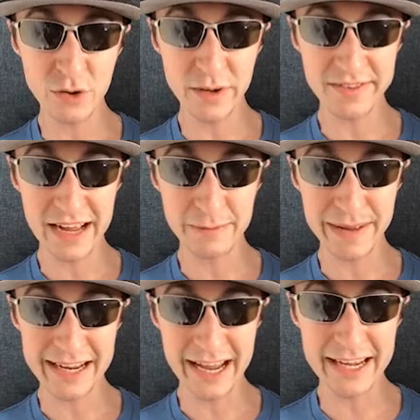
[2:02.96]
suicide
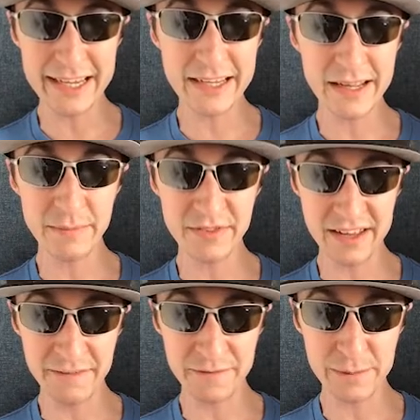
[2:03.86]
by hanging
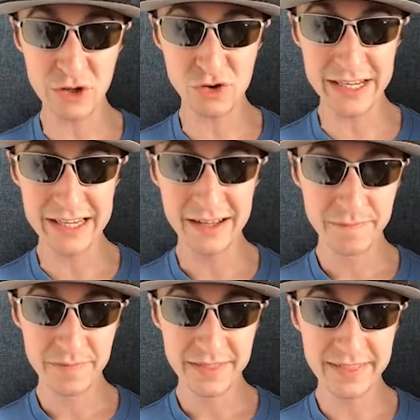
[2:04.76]
himself from a tree.
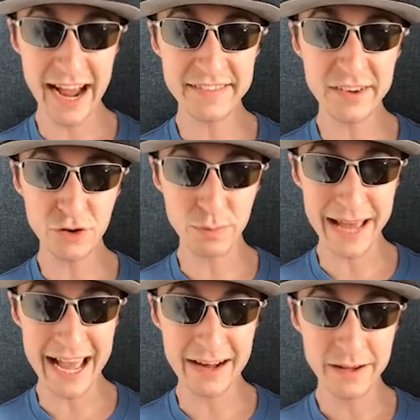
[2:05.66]
That's a too
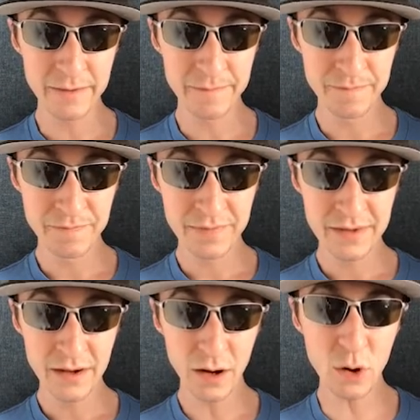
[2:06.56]
bad.
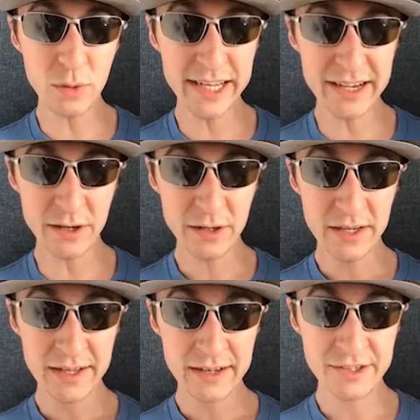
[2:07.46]
Oh dear!
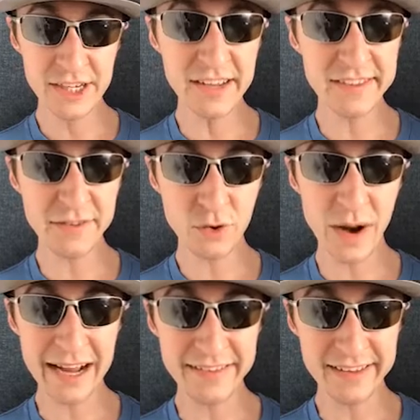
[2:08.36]
Jesus
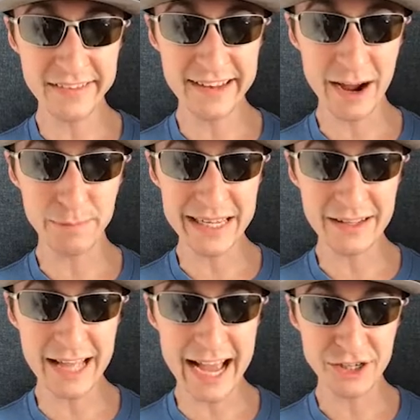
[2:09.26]
Christ is now
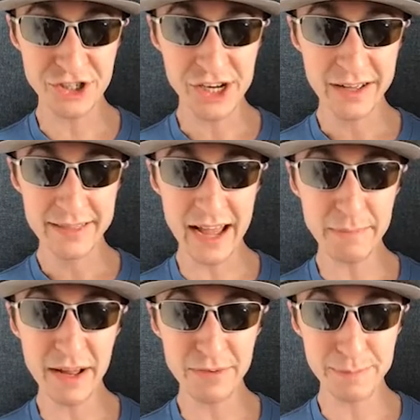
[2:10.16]
being lashed.
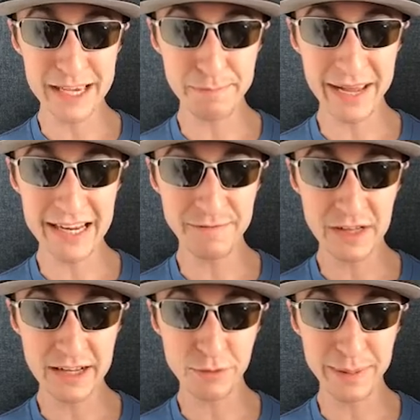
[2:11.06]
That must be a
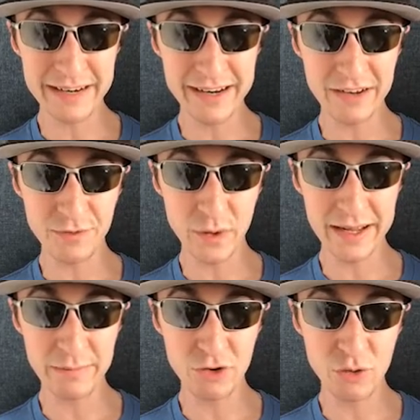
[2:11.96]
painful experience for
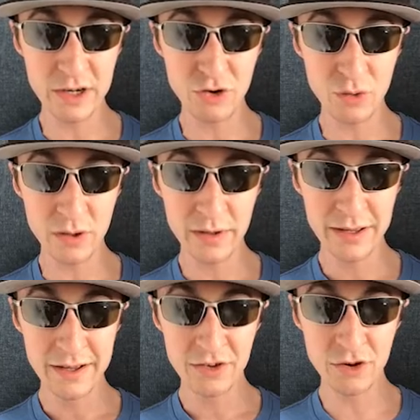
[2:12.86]
him to endure.
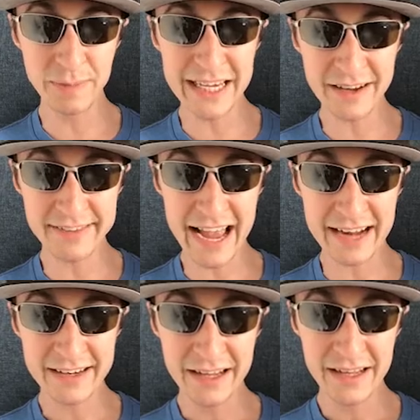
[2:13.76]
To be
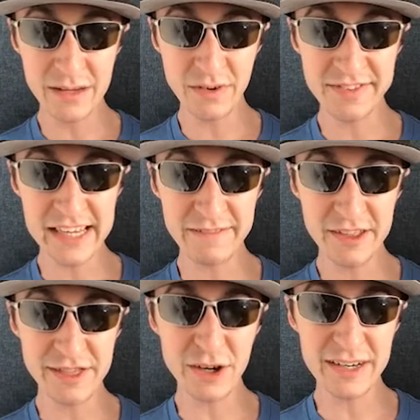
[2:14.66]
exact, he received
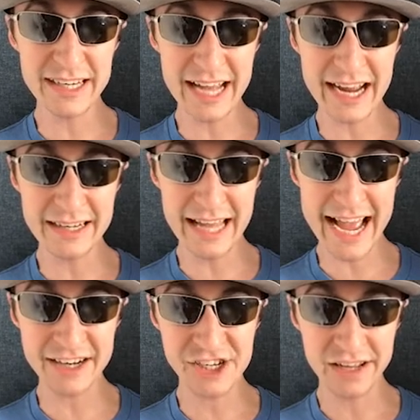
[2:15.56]
39
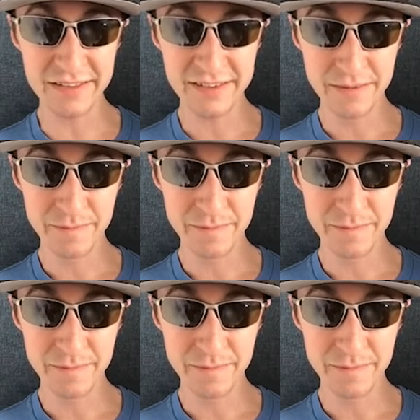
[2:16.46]
lashes.